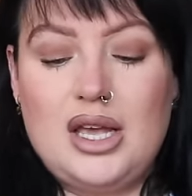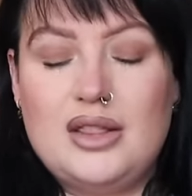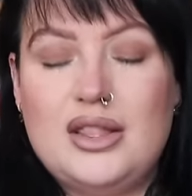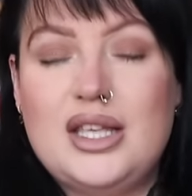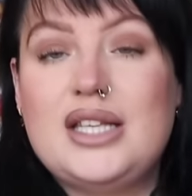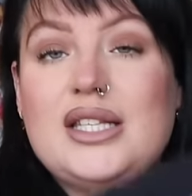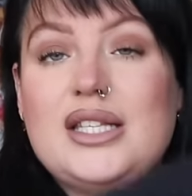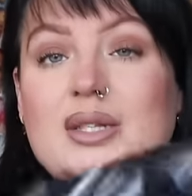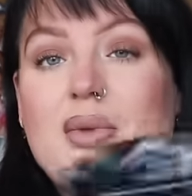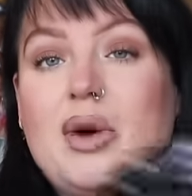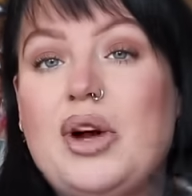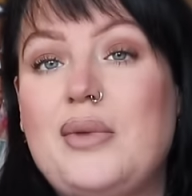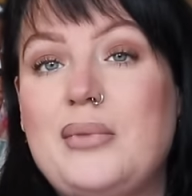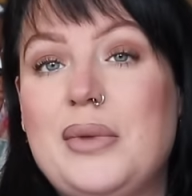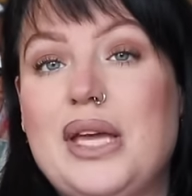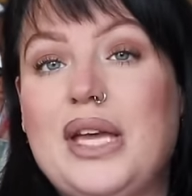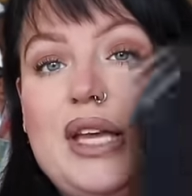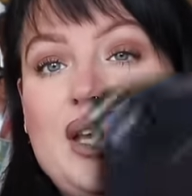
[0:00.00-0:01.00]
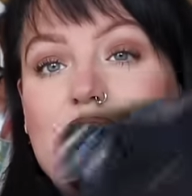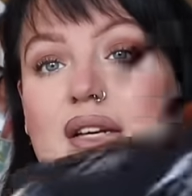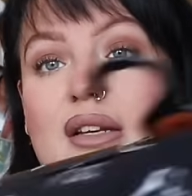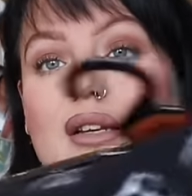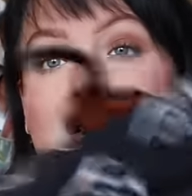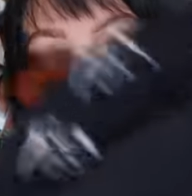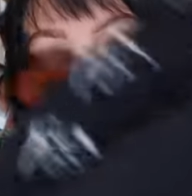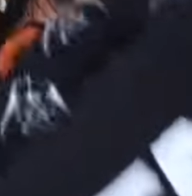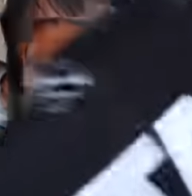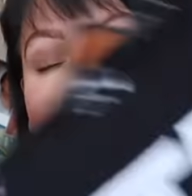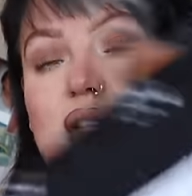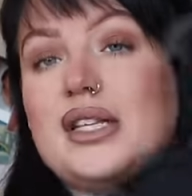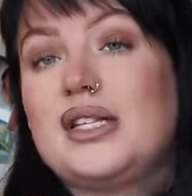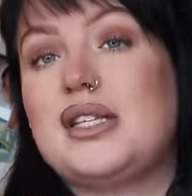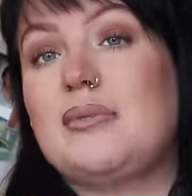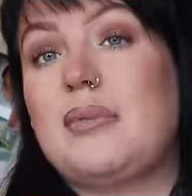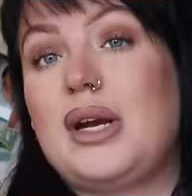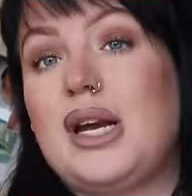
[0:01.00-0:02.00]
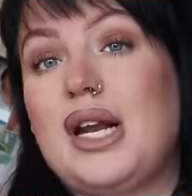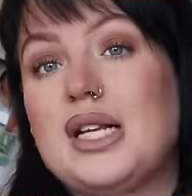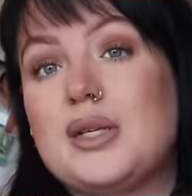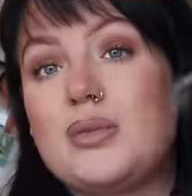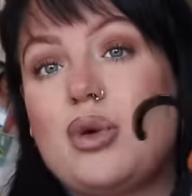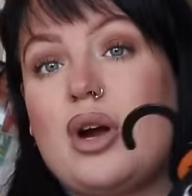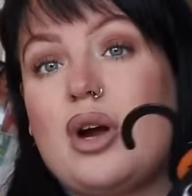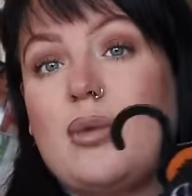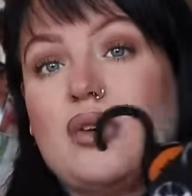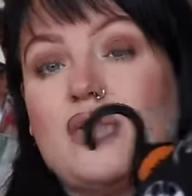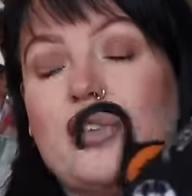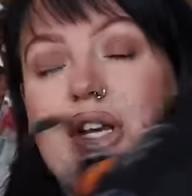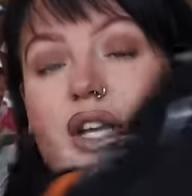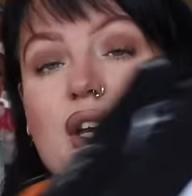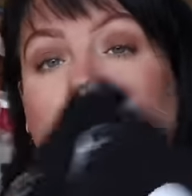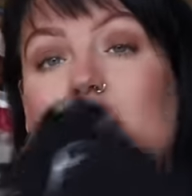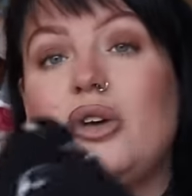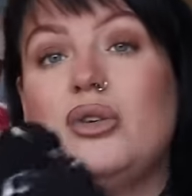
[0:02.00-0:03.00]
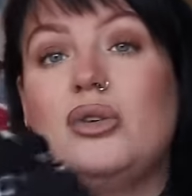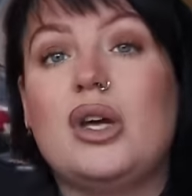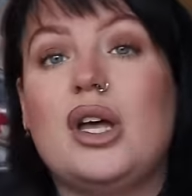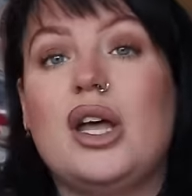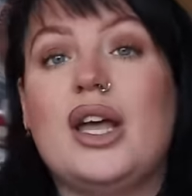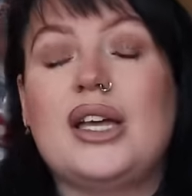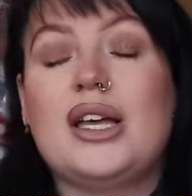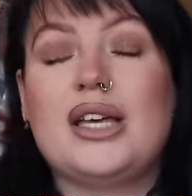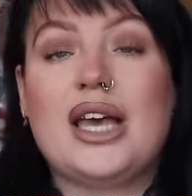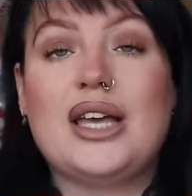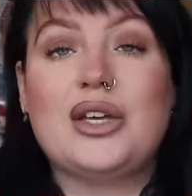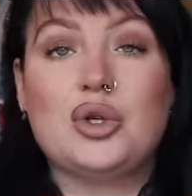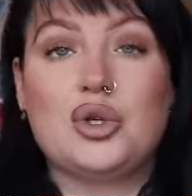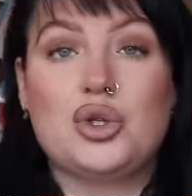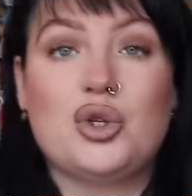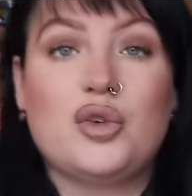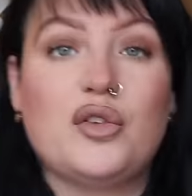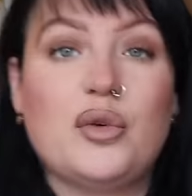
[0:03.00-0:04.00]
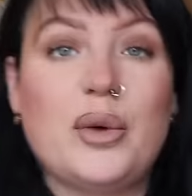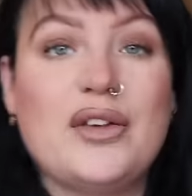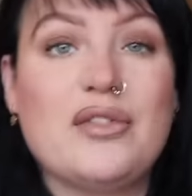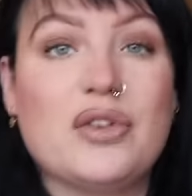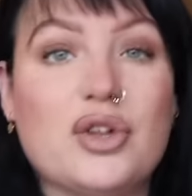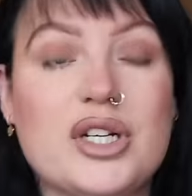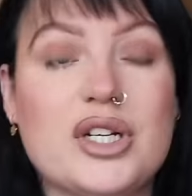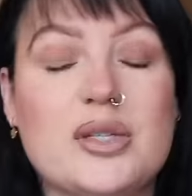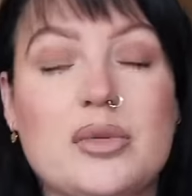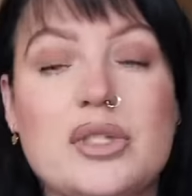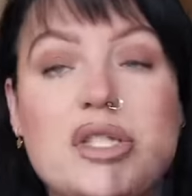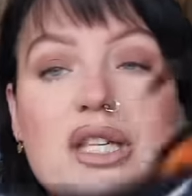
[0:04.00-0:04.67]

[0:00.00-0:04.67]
This is what I mean. I said this in my last Primark video. Get your stuff away for Christmas.